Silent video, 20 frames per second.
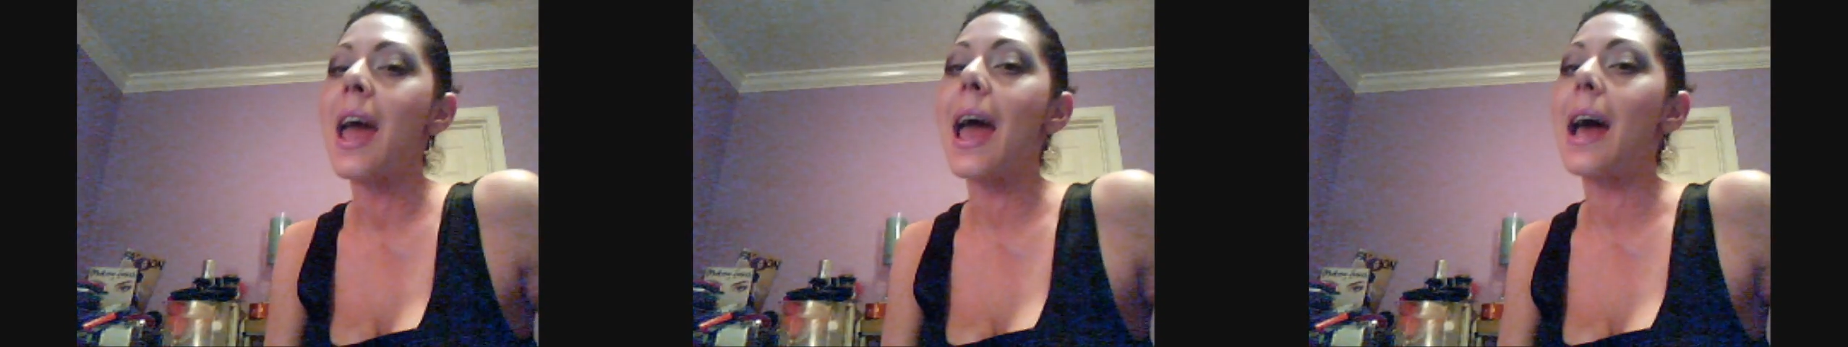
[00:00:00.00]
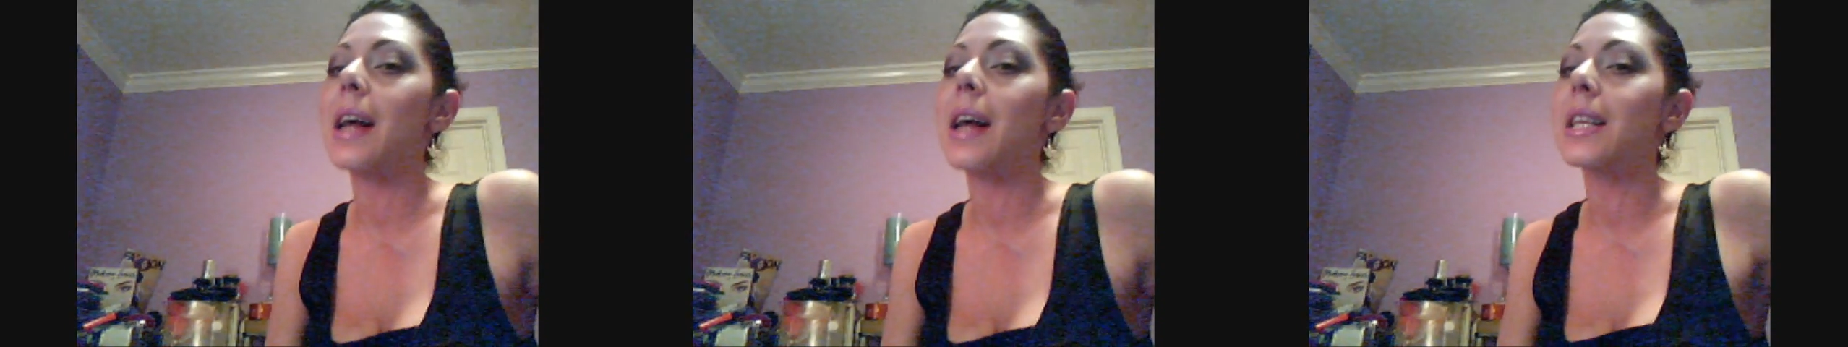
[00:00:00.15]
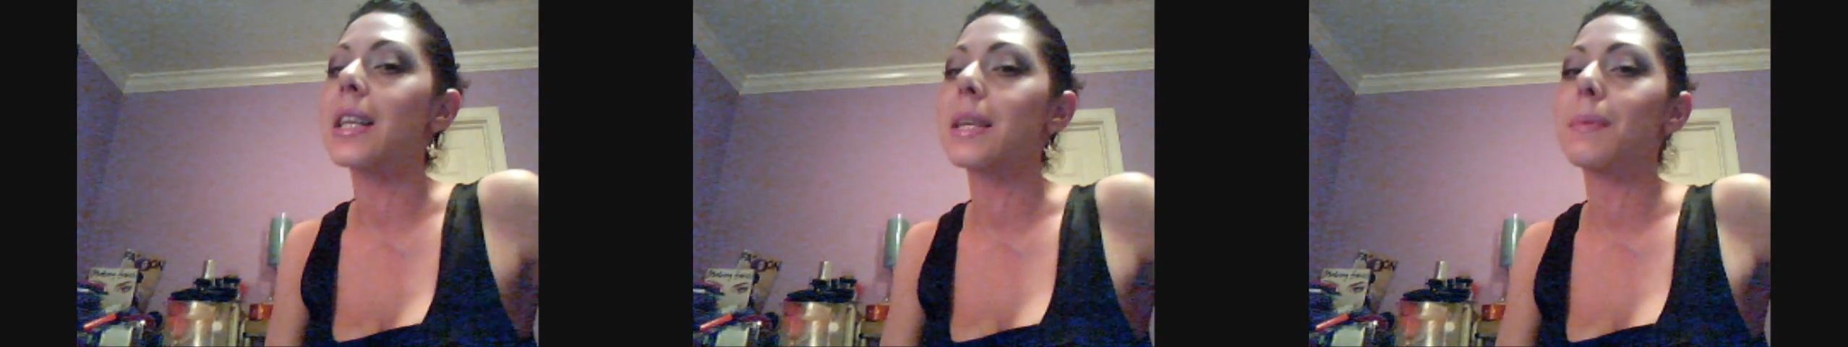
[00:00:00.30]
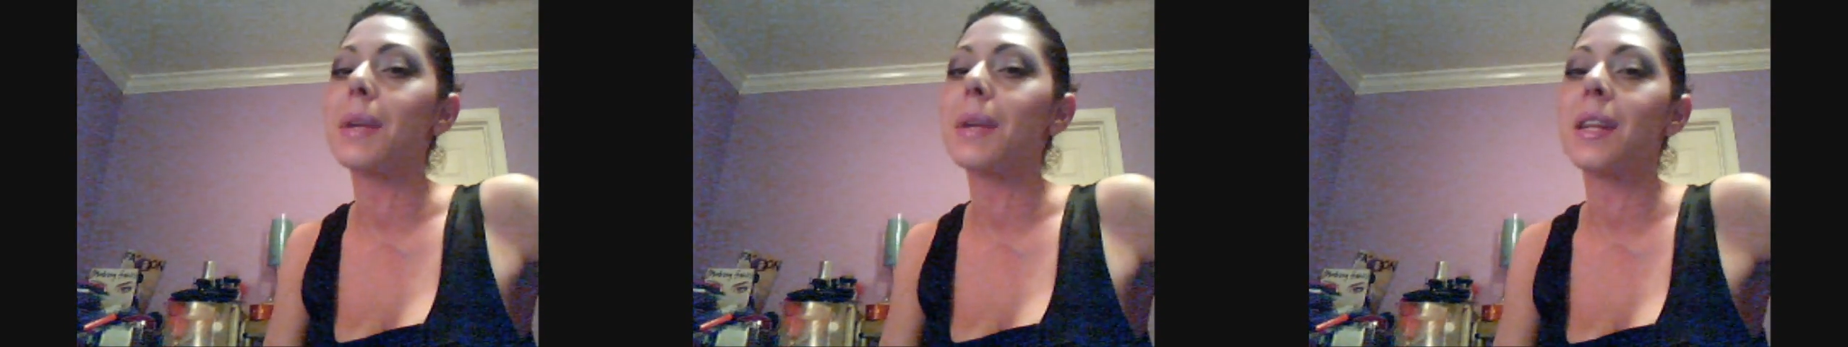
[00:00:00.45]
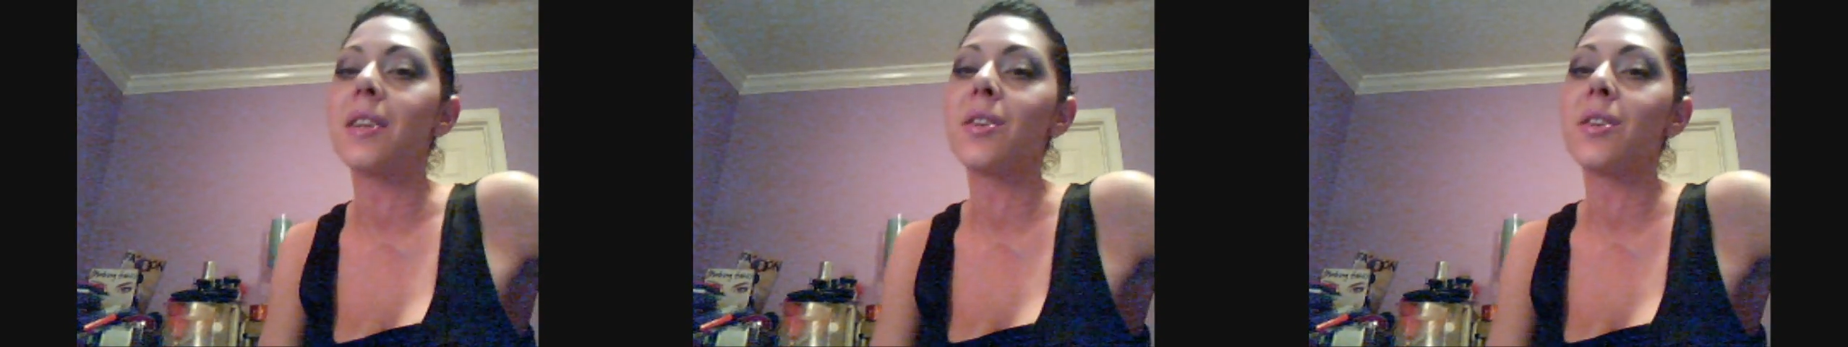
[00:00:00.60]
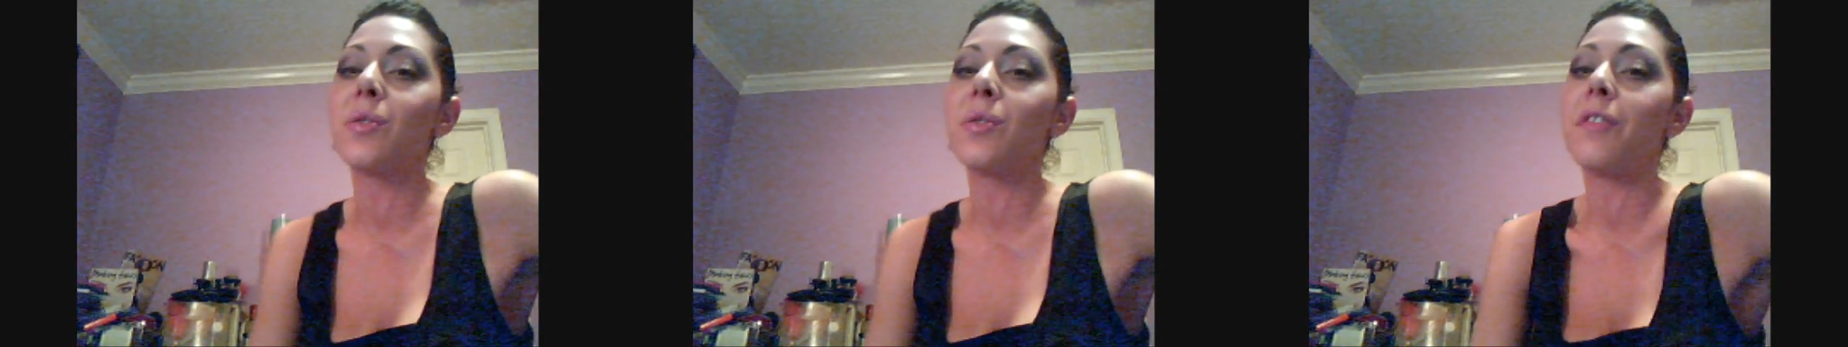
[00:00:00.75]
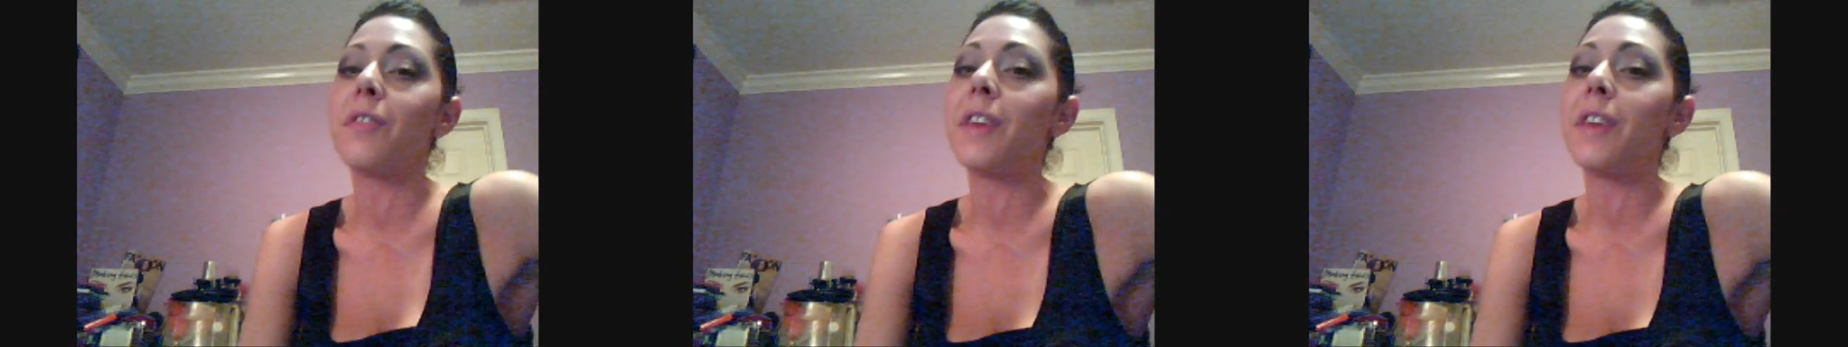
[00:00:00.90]
Ask me to
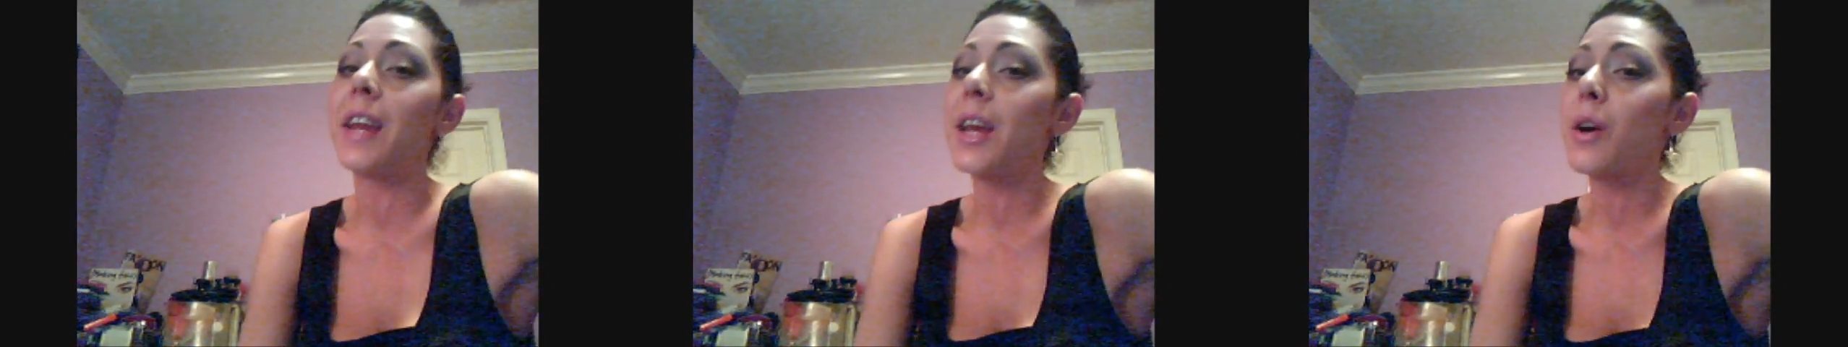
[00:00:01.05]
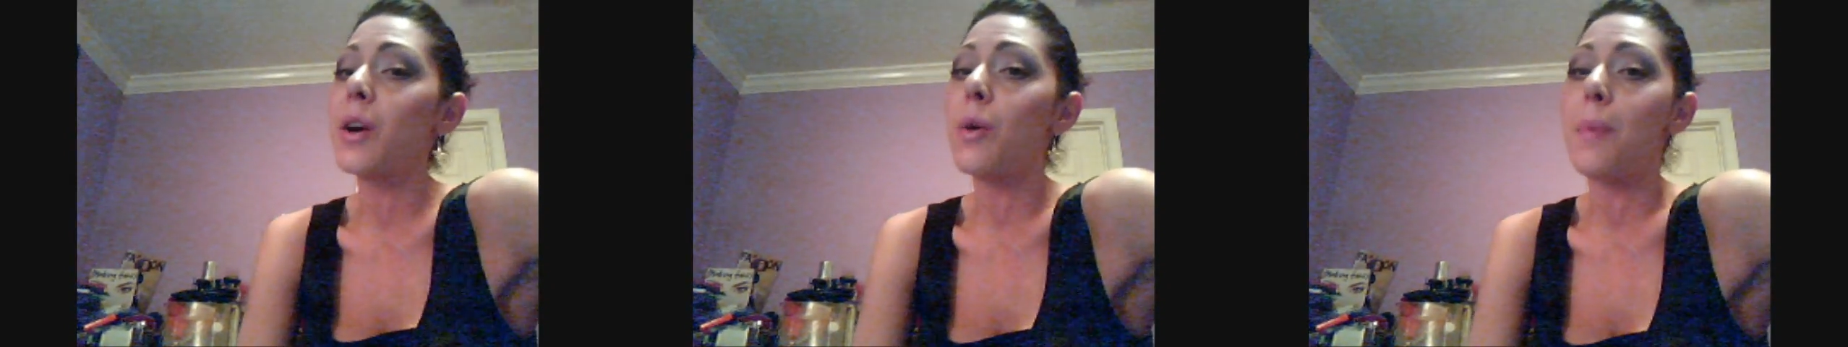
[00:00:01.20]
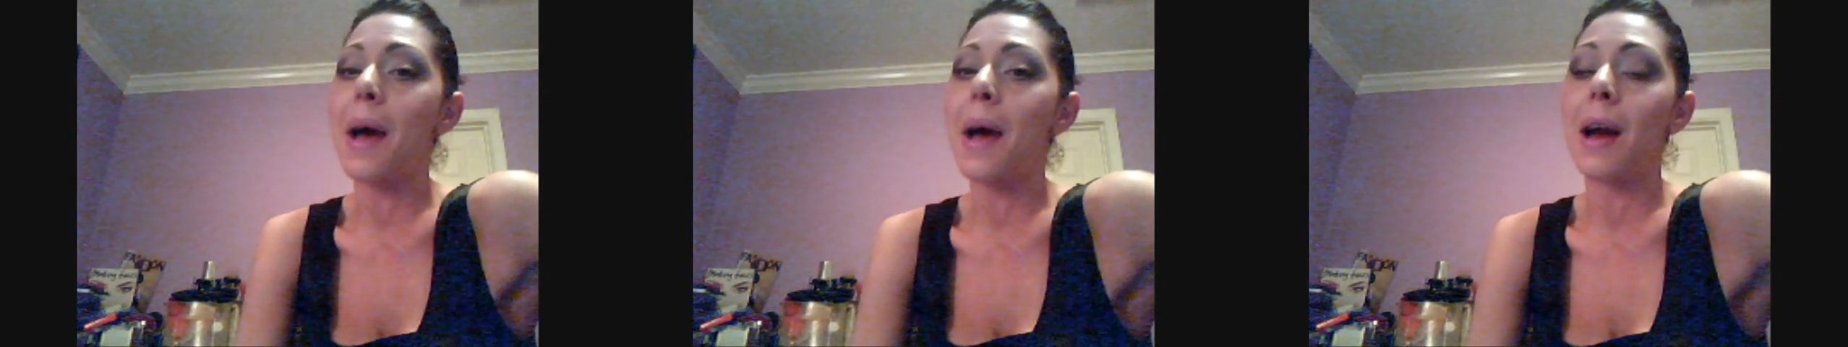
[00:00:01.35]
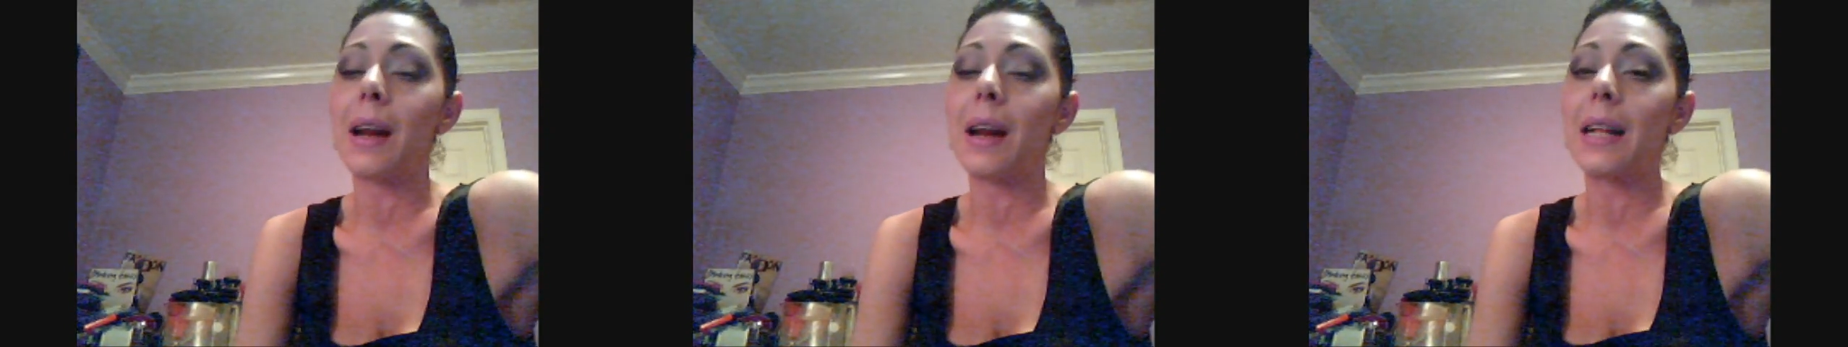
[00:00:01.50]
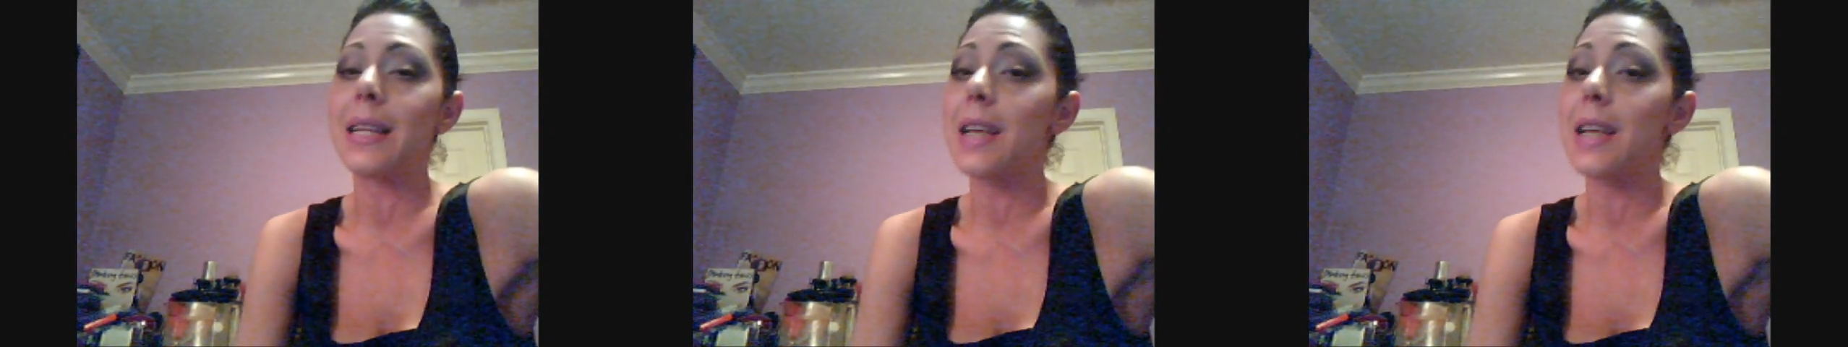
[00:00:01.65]
do a video about it.